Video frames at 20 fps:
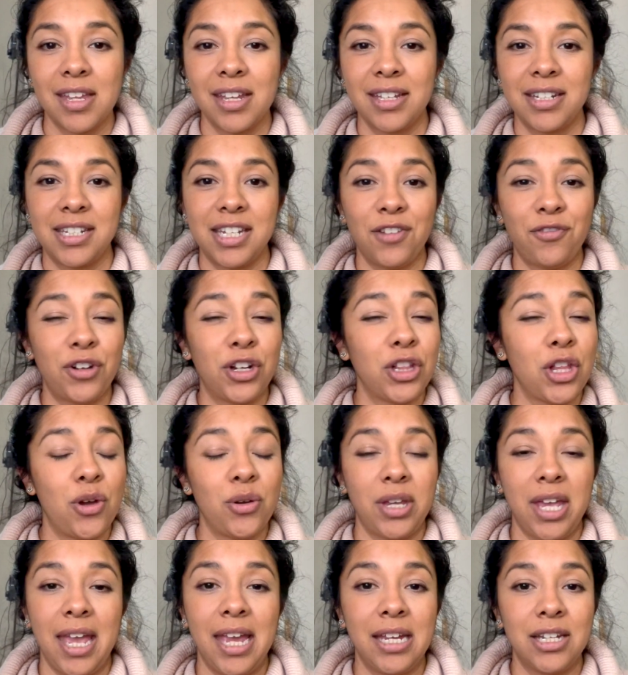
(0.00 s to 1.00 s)
different
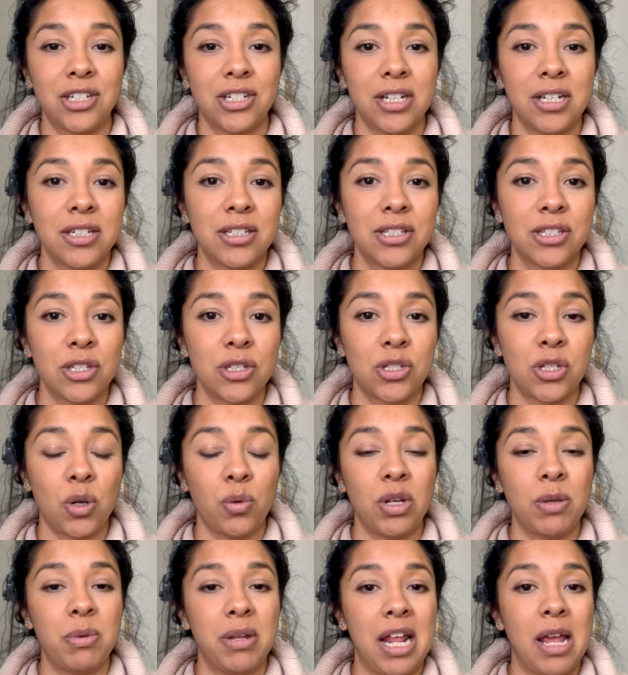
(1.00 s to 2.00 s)
locations, so
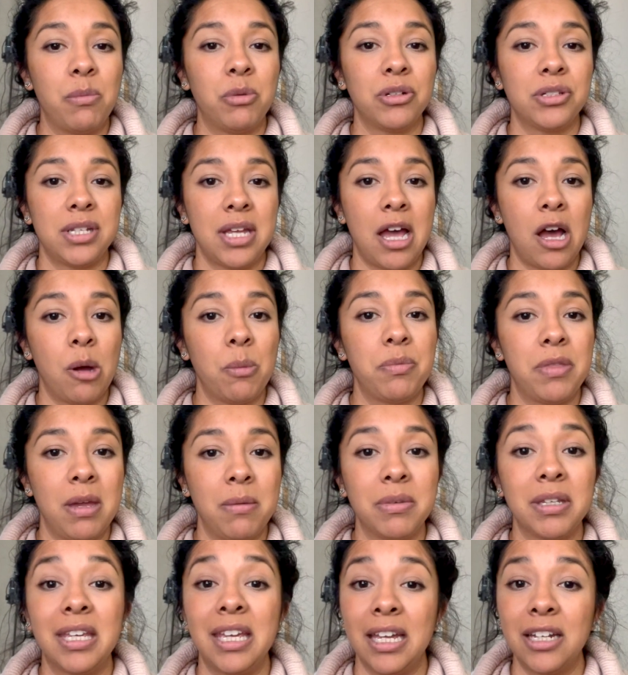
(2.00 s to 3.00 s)
we've been able to help
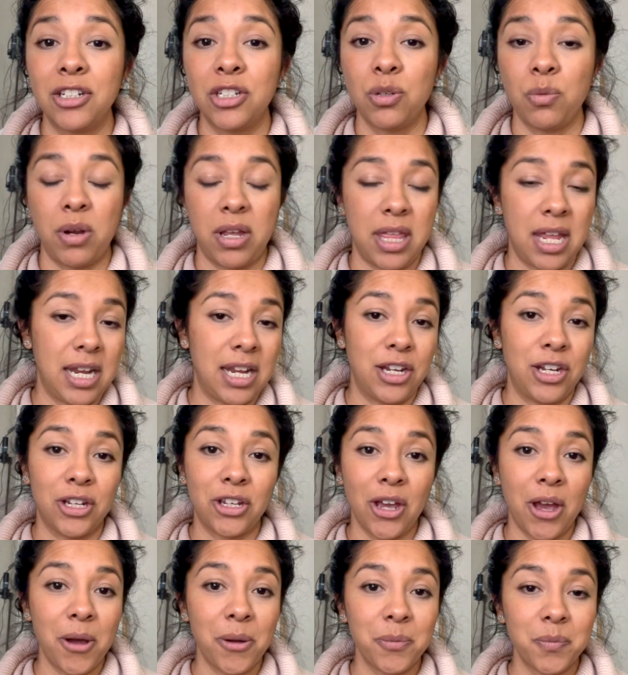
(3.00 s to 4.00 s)
them get to where they need to
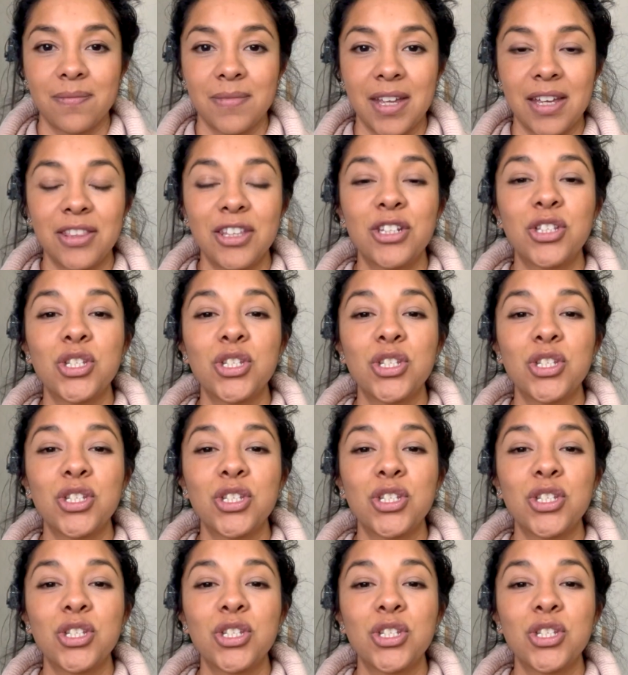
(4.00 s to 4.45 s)
go. The